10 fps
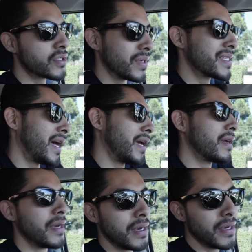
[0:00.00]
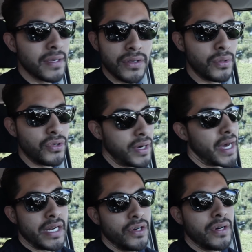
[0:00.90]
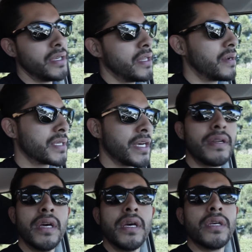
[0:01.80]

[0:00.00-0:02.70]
So it's like, you gotta do it, you know what I'm saying?